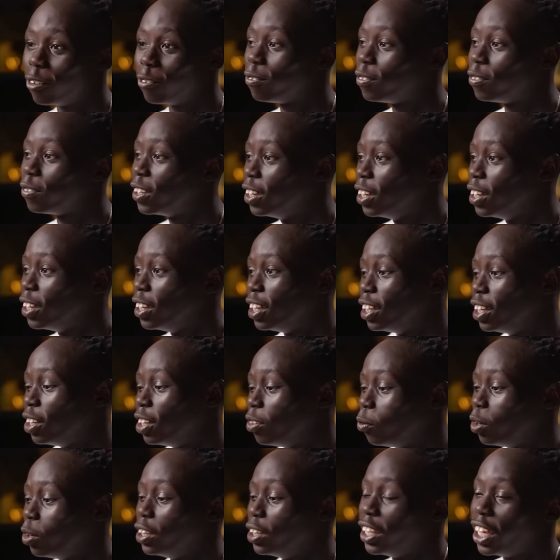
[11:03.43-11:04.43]
You can't
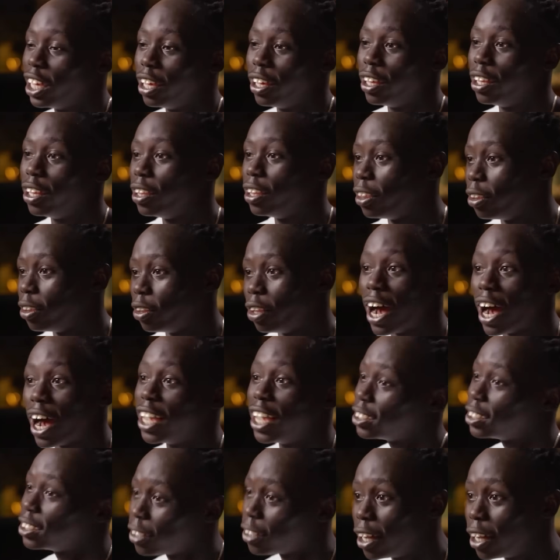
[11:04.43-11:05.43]
teach
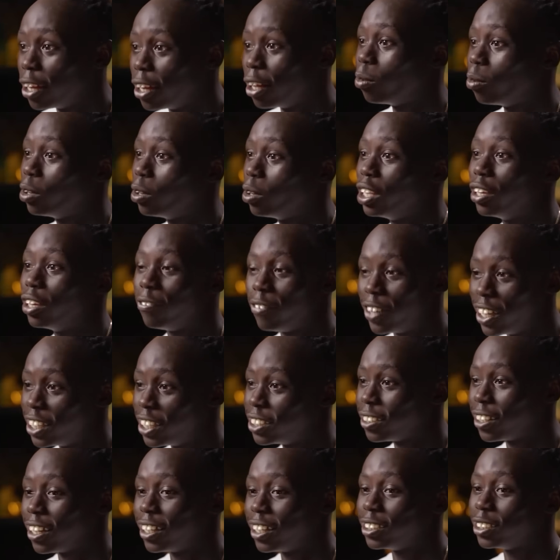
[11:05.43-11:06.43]
instinct, you
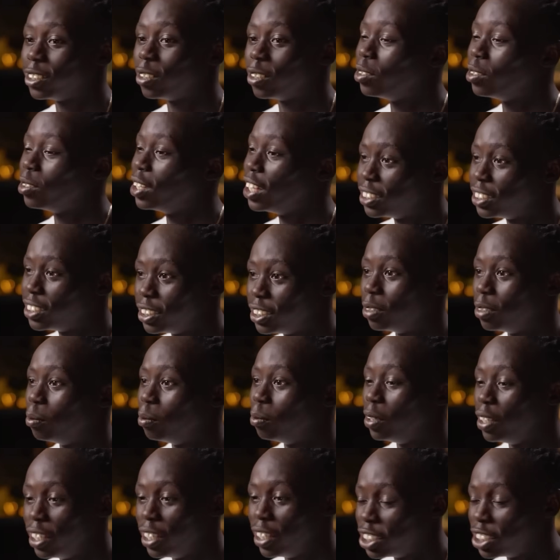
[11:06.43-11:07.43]
can't coach
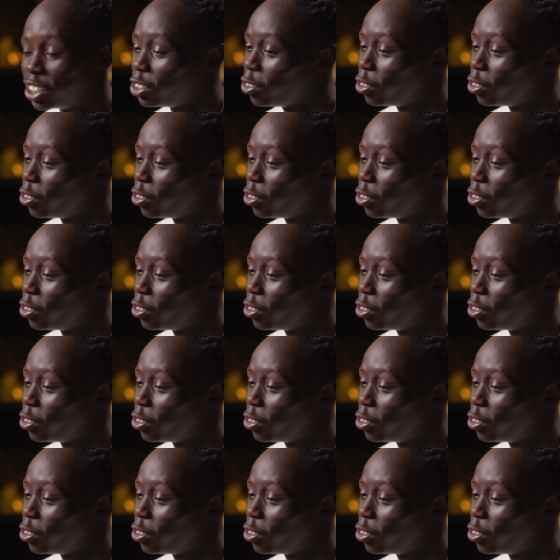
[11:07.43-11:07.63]
timing,